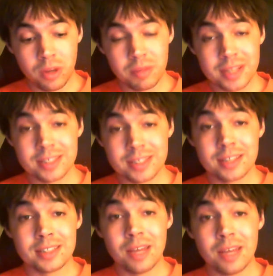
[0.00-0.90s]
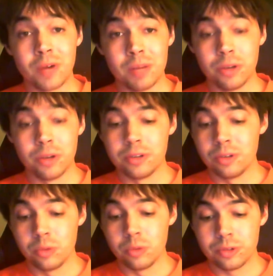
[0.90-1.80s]
best things that they were able to do
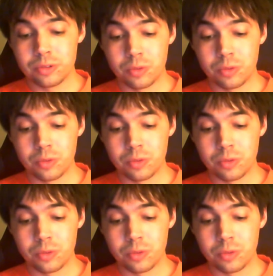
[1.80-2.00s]
was